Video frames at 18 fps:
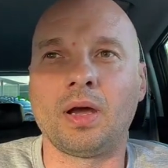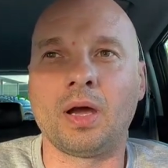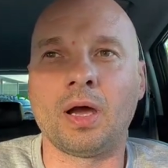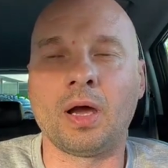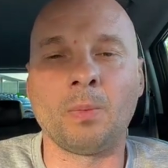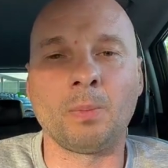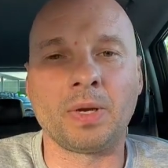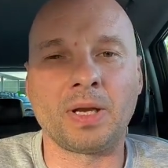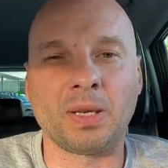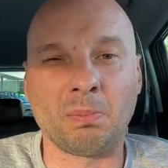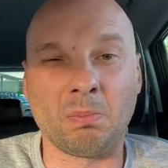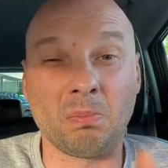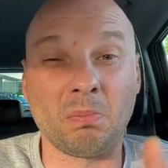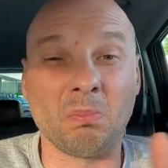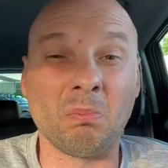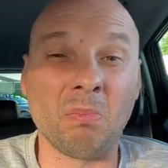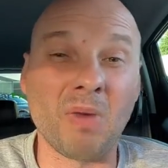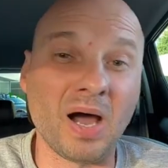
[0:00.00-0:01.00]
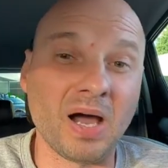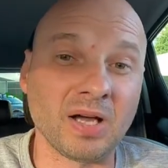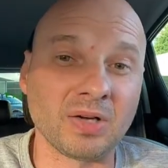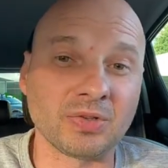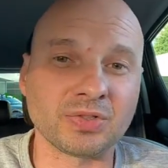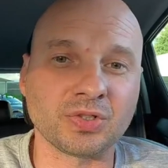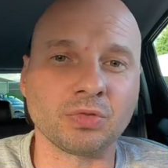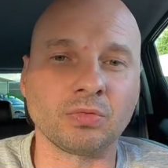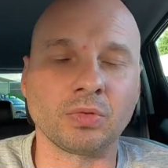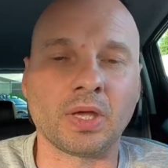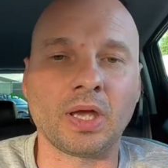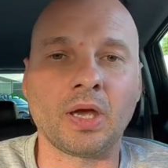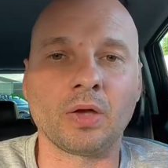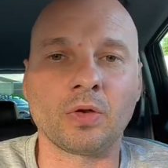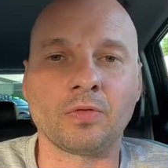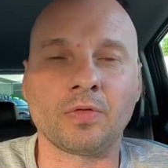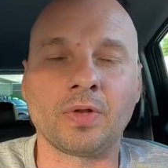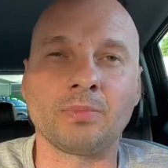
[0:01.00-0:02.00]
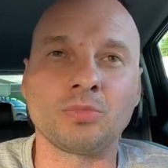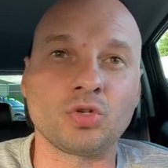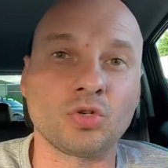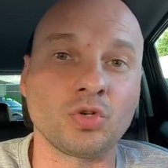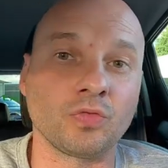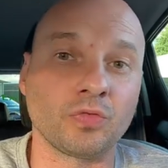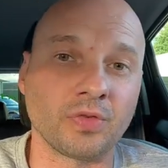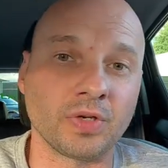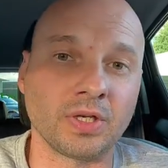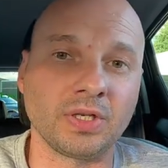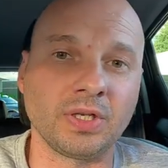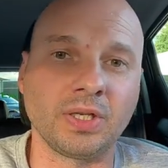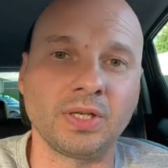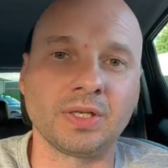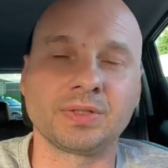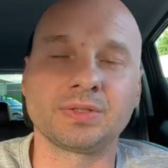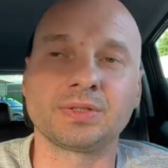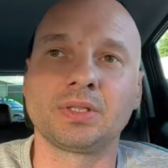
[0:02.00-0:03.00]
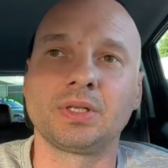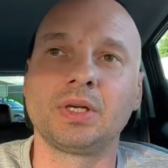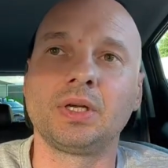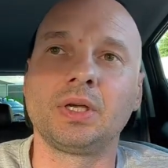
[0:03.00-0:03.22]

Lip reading: how many miles you will get out of them 2-3 years.